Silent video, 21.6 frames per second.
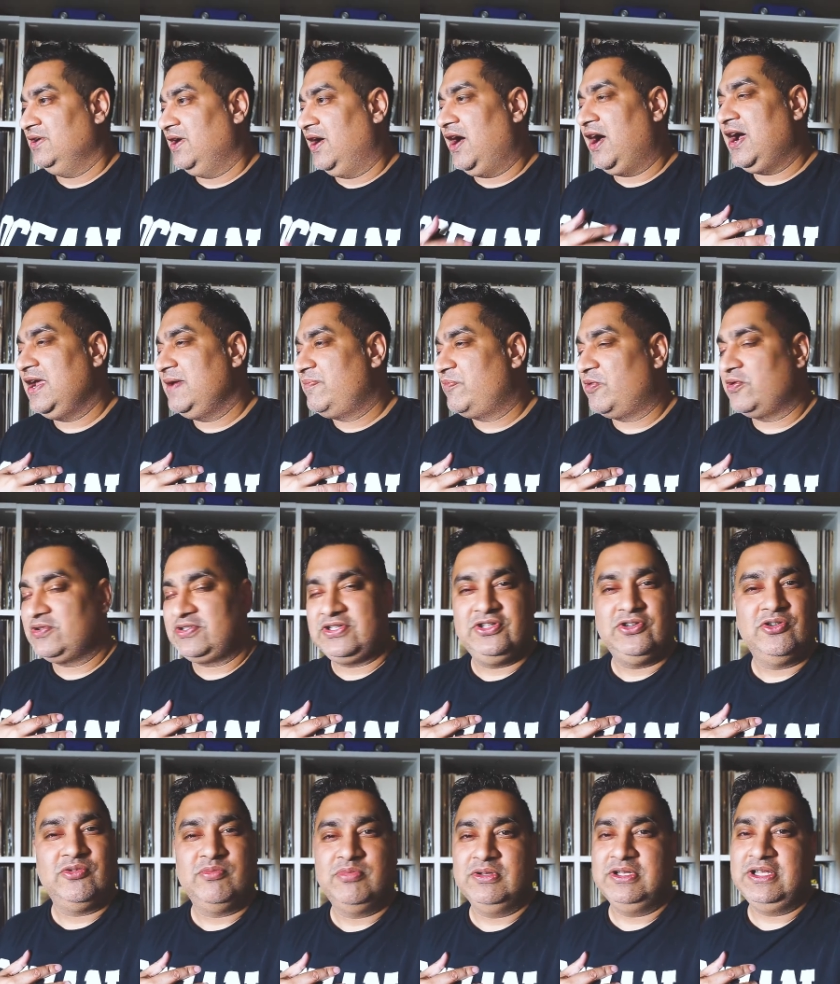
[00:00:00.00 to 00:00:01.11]
i personally
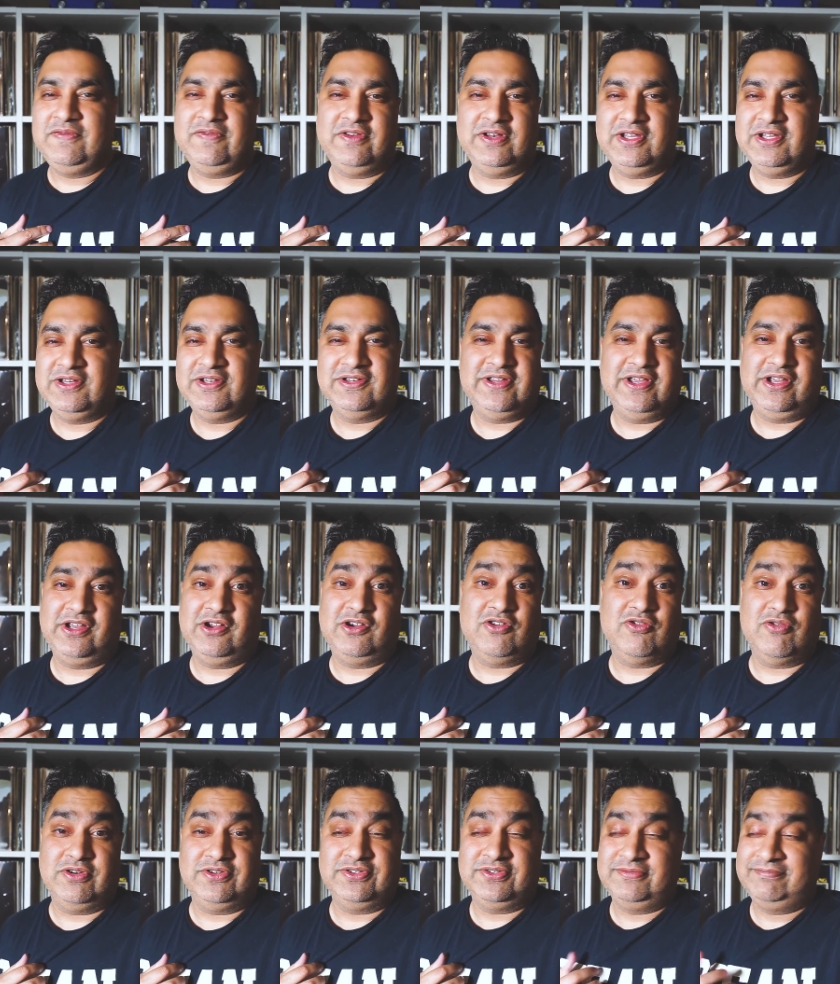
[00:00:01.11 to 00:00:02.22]
don't believe you need to take a
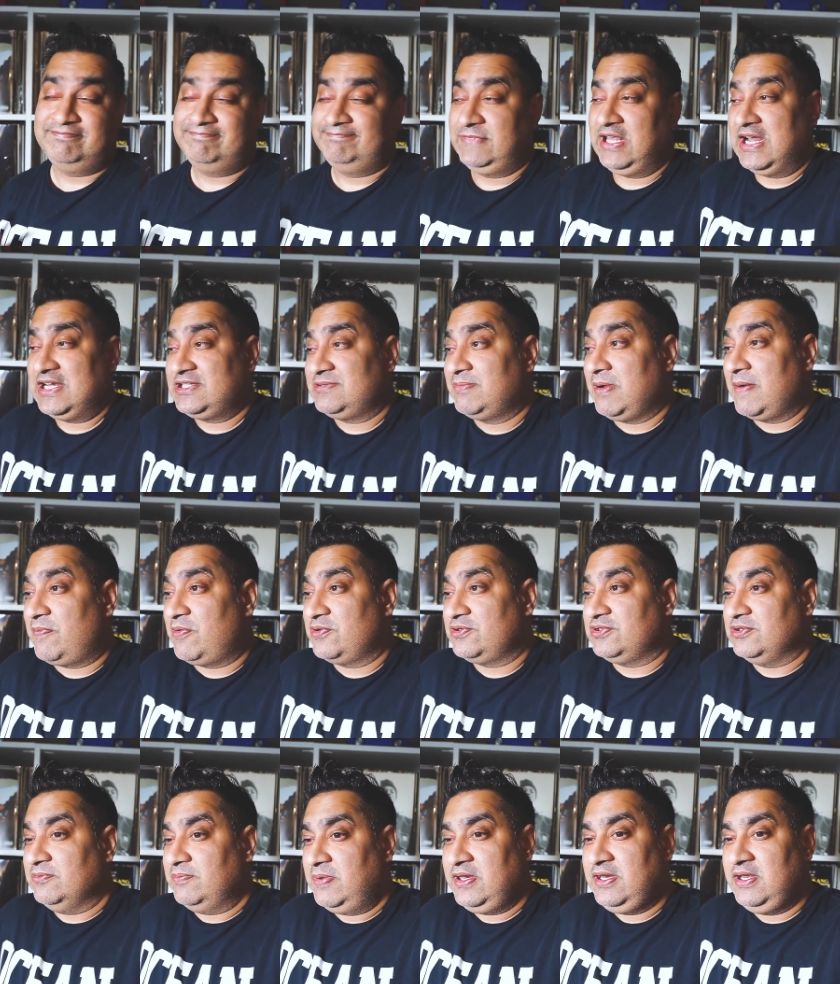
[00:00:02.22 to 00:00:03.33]
course that's my
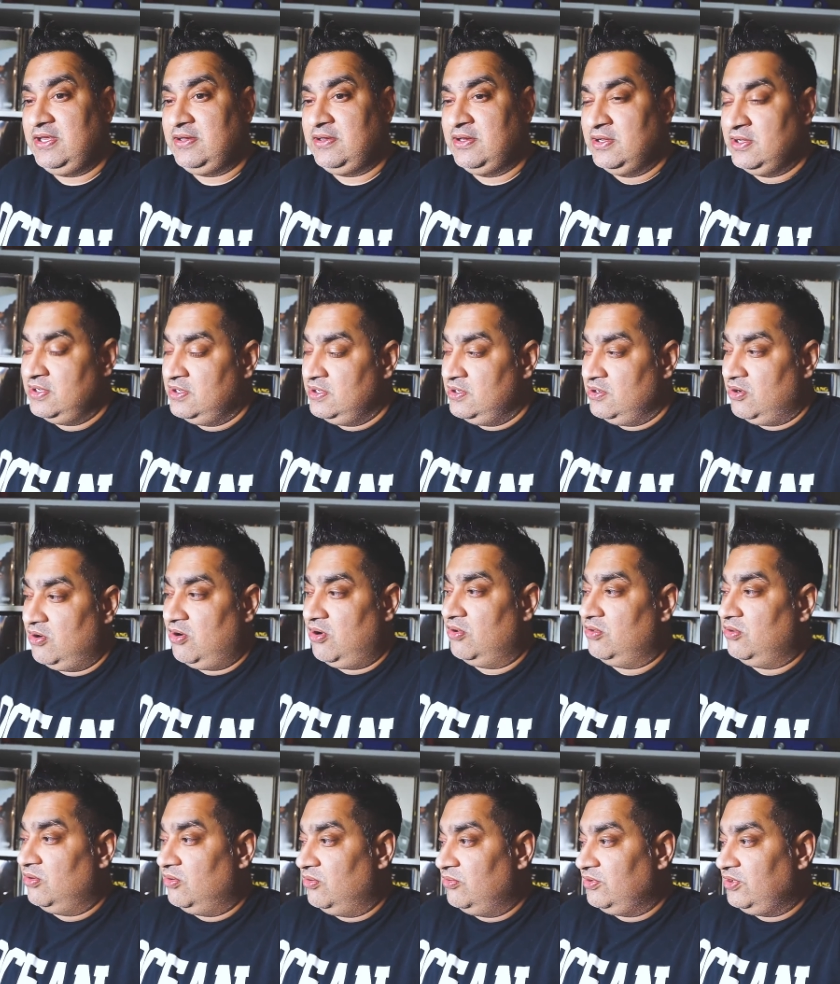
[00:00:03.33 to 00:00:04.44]
personal opinion
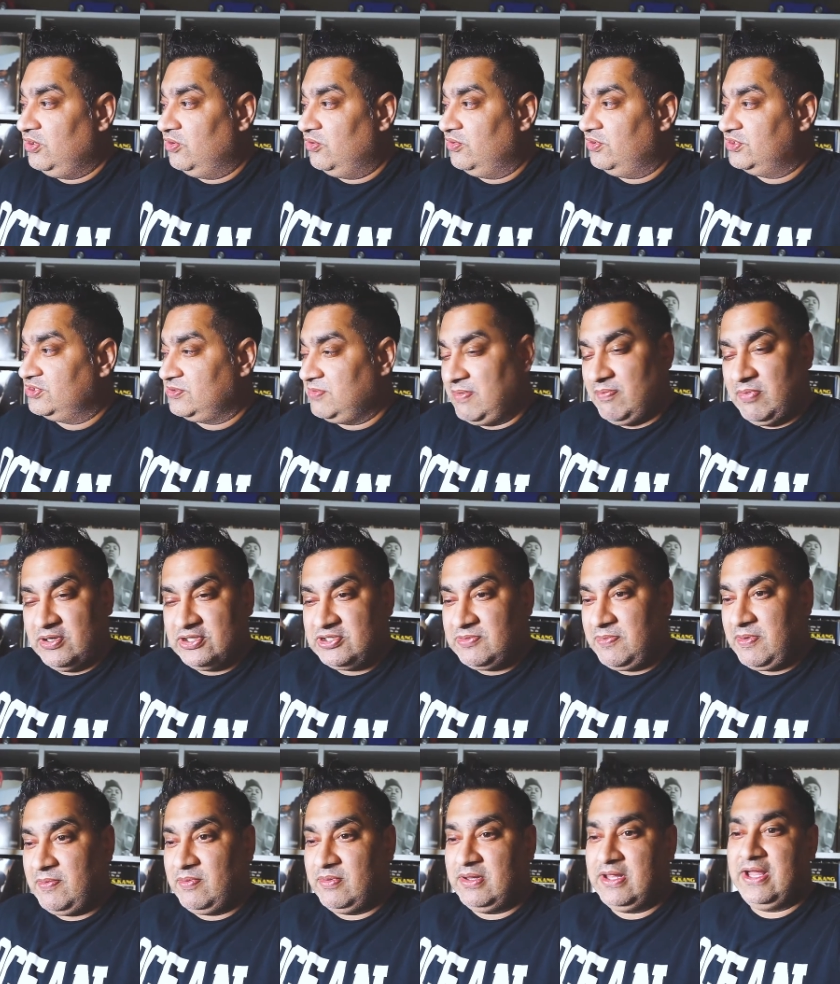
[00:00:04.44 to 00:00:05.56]
although you know there's going to be a bunch of
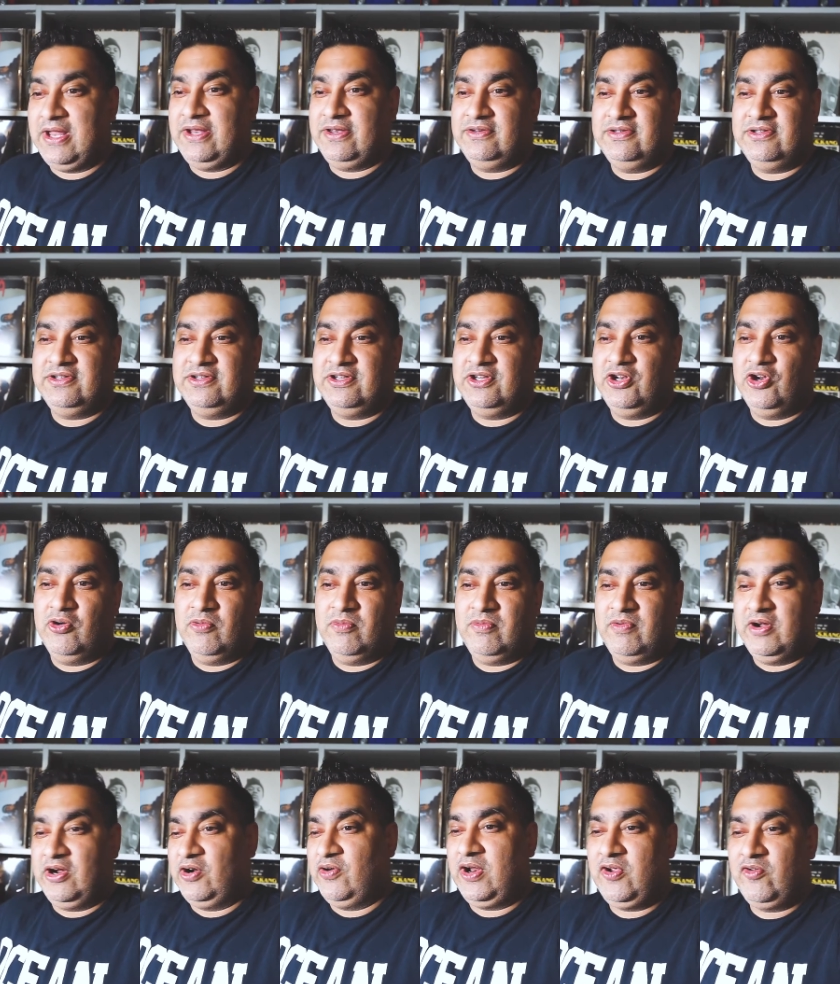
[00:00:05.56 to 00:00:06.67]
people that you know
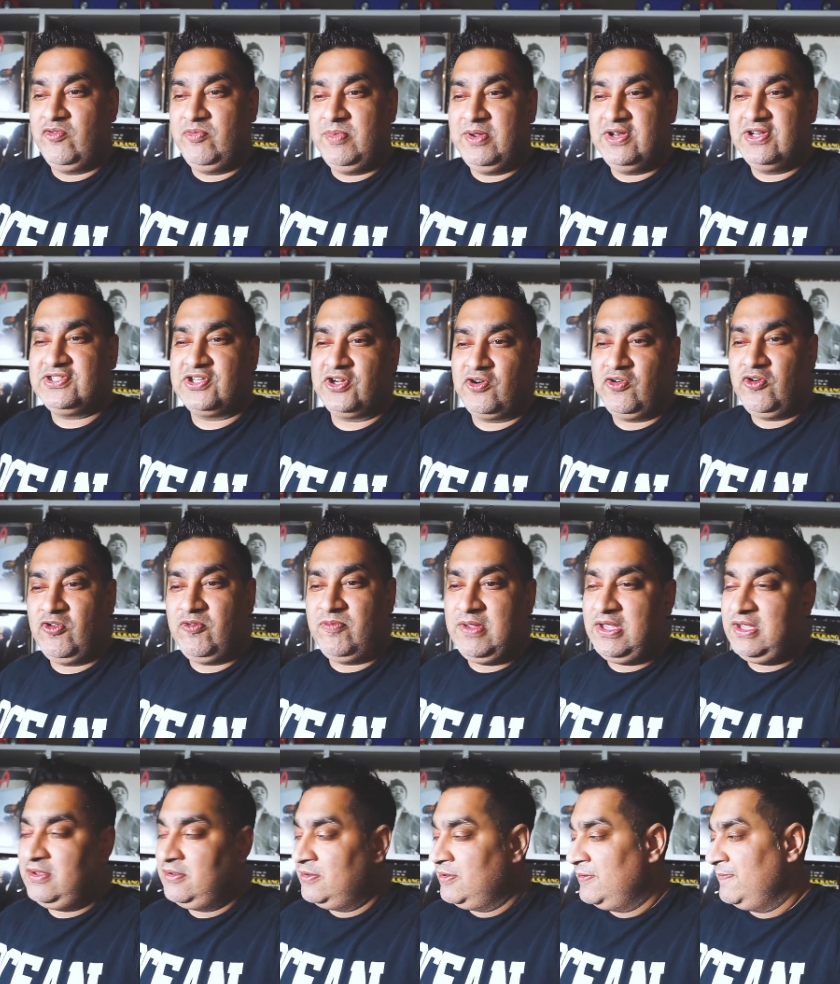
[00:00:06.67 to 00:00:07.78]
agree with me disagree with
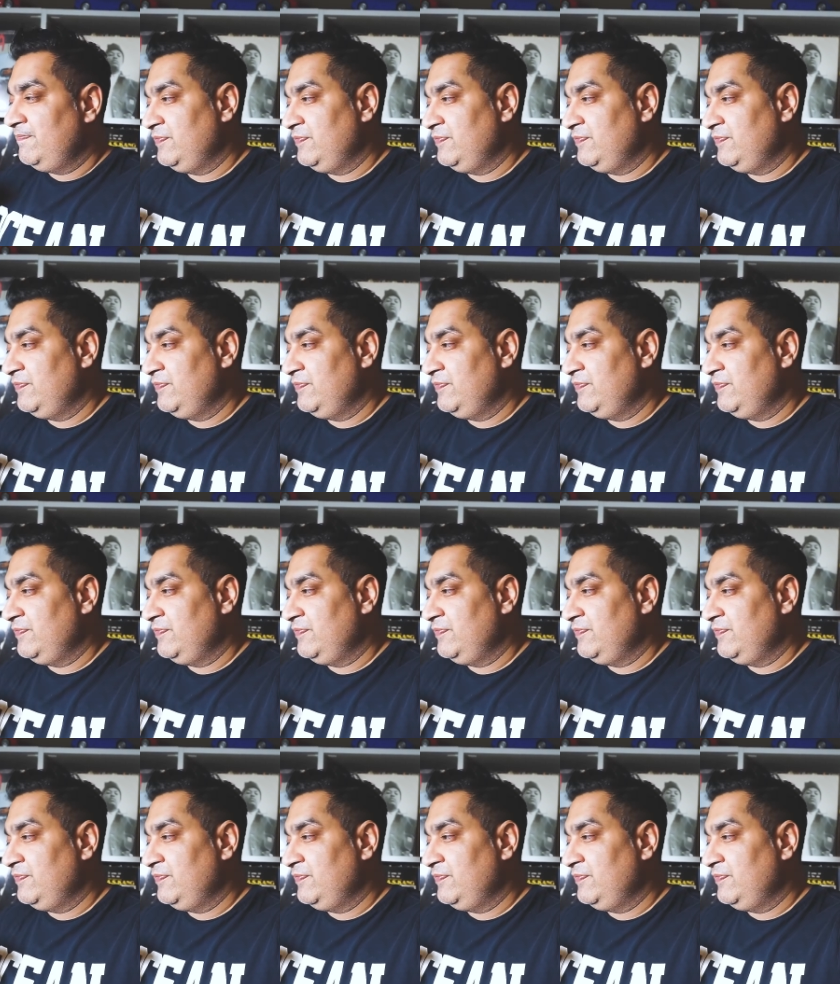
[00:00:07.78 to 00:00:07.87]
me